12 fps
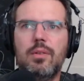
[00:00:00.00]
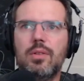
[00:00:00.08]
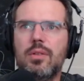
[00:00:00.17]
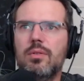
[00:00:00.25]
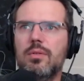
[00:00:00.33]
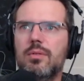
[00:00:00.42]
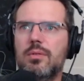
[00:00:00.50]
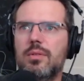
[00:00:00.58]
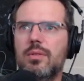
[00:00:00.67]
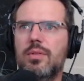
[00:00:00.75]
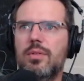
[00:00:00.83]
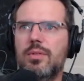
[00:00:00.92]
how to go
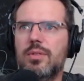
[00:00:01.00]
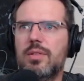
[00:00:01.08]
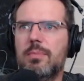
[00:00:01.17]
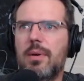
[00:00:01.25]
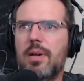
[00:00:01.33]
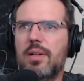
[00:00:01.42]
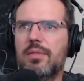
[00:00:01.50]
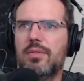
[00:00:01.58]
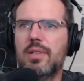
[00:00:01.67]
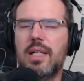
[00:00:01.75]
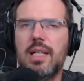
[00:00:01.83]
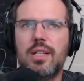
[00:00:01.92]
learn Spark
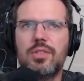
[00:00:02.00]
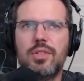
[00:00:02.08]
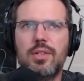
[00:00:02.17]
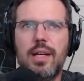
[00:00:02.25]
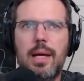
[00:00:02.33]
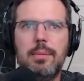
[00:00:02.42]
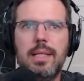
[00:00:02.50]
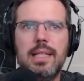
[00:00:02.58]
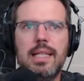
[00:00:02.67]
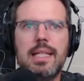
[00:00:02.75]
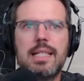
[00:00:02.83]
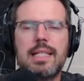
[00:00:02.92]
for data engineering. I
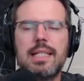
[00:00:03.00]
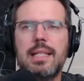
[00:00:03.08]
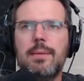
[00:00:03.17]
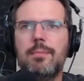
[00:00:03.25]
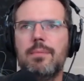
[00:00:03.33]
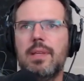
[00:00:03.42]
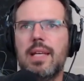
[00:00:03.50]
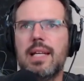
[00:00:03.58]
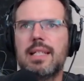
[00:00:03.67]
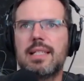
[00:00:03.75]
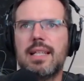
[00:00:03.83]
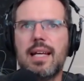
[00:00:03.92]
mean, it's
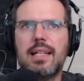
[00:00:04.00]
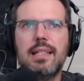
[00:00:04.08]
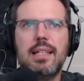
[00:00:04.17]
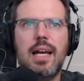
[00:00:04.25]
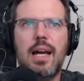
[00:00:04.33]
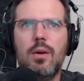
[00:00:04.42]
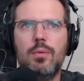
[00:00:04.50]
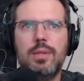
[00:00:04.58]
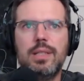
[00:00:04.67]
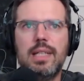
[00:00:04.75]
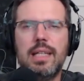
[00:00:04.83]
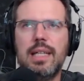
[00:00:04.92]
exactly how
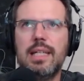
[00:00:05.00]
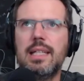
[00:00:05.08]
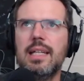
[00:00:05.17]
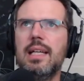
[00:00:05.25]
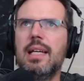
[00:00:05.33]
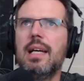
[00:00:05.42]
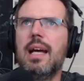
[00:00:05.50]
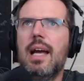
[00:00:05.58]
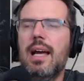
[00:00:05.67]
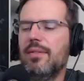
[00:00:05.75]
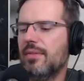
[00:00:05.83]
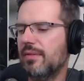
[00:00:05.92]
we did it. I
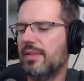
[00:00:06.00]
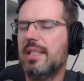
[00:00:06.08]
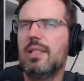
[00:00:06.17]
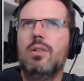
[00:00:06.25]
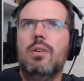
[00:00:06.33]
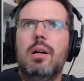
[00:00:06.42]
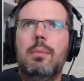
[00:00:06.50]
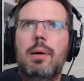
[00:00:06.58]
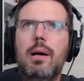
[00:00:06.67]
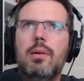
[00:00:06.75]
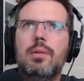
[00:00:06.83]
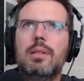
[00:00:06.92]
have a video
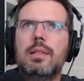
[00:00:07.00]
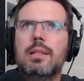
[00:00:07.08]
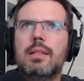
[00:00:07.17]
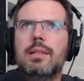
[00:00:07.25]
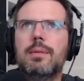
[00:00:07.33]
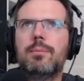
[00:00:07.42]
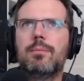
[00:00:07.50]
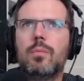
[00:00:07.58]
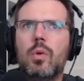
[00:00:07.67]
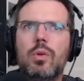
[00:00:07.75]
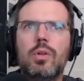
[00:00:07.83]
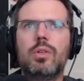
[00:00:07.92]
about, uh,
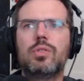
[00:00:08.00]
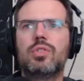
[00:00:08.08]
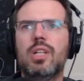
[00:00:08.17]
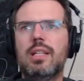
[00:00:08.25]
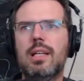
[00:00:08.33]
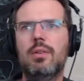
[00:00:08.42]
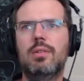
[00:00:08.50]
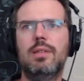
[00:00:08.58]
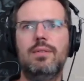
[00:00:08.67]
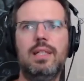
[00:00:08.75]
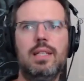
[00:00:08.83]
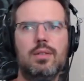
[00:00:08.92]
or, or check out
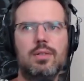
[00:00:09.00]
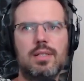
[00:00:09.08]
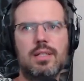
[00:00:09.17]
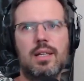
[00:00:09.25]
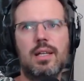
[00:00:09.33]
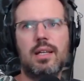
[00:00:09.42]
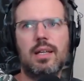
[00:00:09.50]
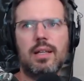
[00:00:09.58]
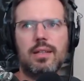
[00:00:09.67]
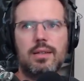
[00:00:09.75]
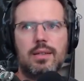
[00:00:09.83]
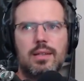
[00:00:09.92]
the videos.
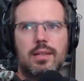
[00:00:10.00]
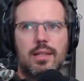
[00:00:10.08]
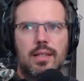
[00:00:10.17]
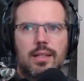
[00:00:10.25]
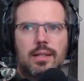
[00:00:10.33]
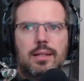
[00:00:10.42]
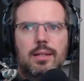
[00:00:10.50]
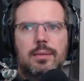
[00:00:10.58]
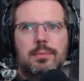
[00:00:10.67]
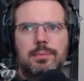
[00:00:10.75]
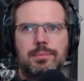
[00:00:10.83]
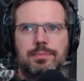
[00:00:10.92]

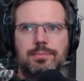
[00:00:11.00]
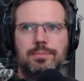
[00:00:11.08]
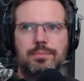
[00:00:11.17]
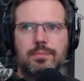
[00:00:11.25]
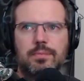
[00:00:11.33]
Um,